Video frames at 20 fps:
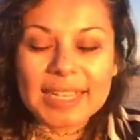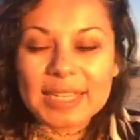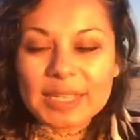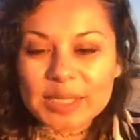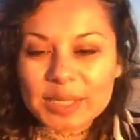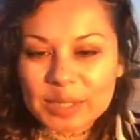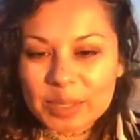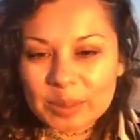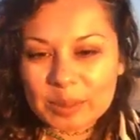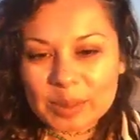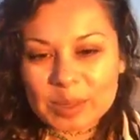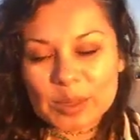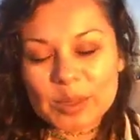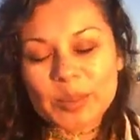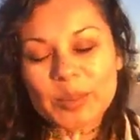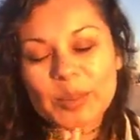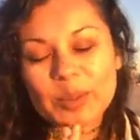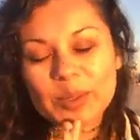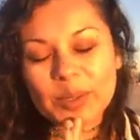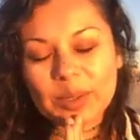And so I'm
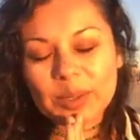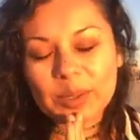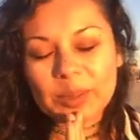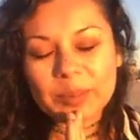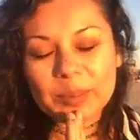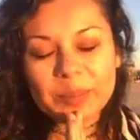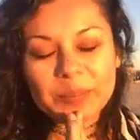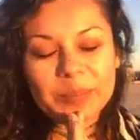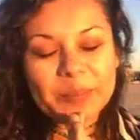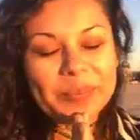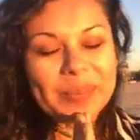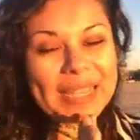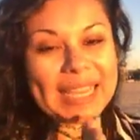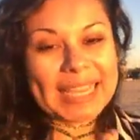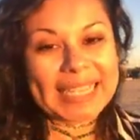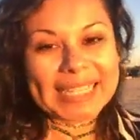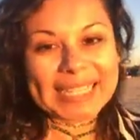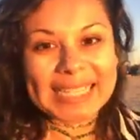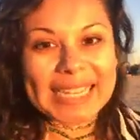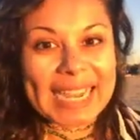super
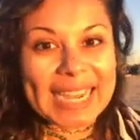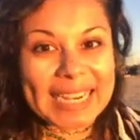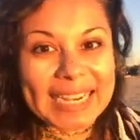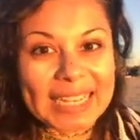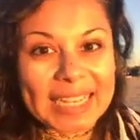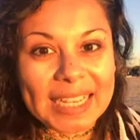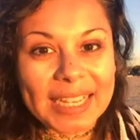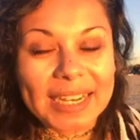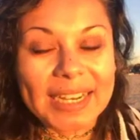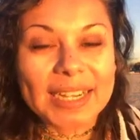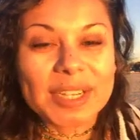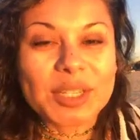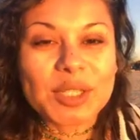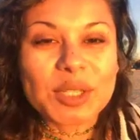excited